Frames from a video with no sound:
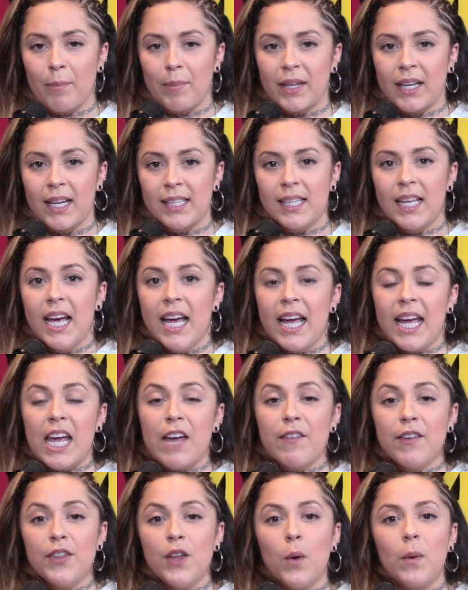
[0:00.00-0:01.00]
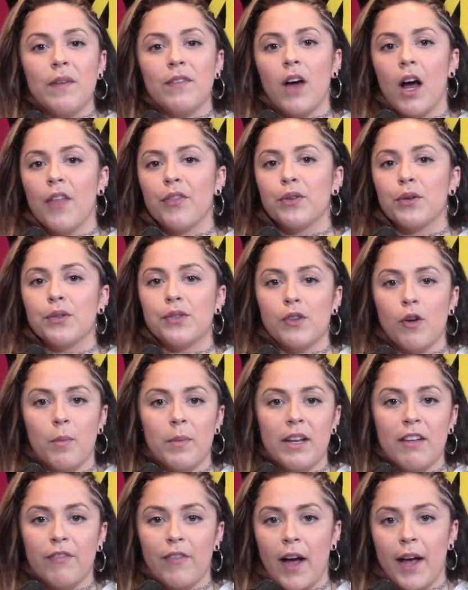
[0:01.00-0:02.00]
because even though we've gone through so
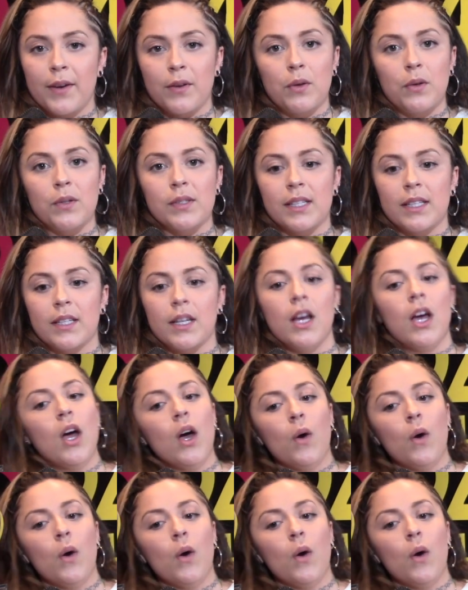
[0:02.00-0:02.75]
many finals and